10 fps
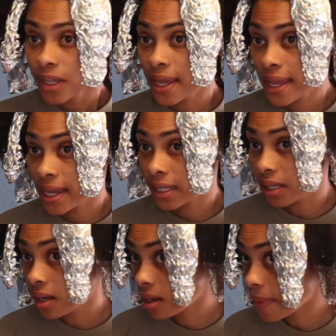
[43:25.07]
and
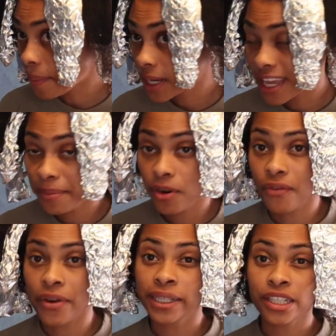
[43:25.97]
I'm gonna keep it
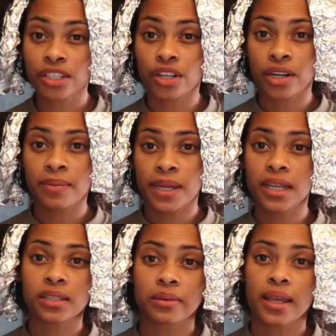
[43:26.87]
on for at least 30
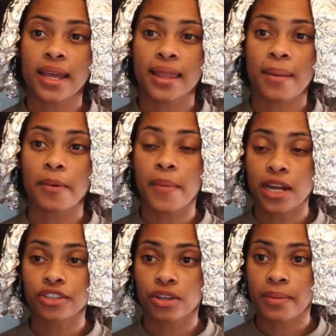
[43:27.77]
minutes, and I'm gonna
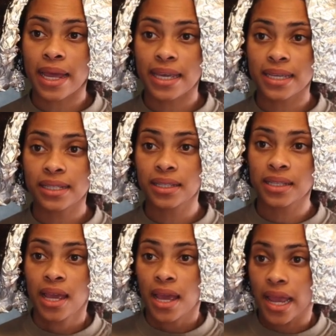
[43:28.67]
monitor my
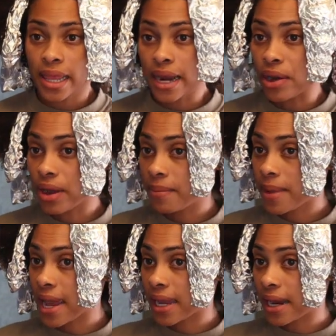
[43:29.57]
ends, and then I'll come
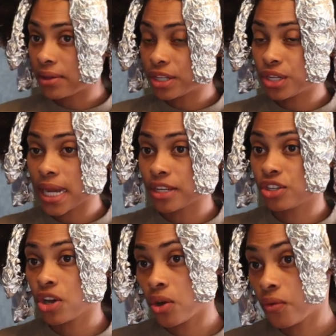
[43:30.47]
back and I'll let you
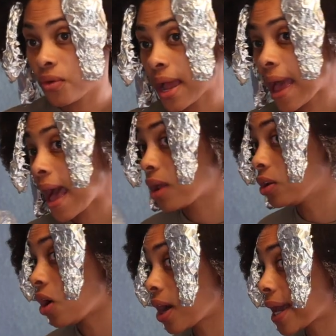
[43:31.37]
guys know how
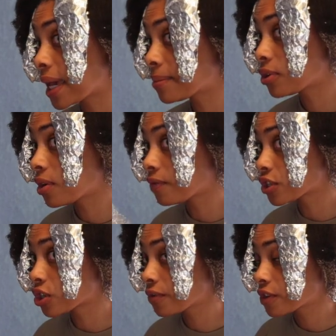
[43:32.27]
long I kept it on
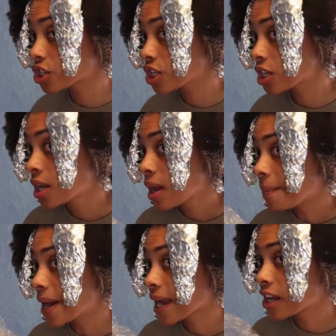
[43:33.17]
for sure.
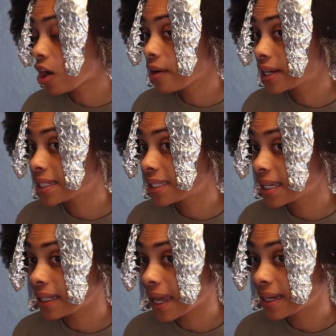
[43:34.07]
But I can already
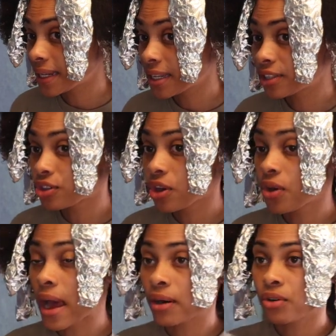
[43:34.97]
see it lightening,
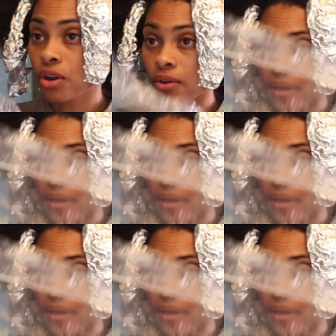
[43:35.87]
so I don't know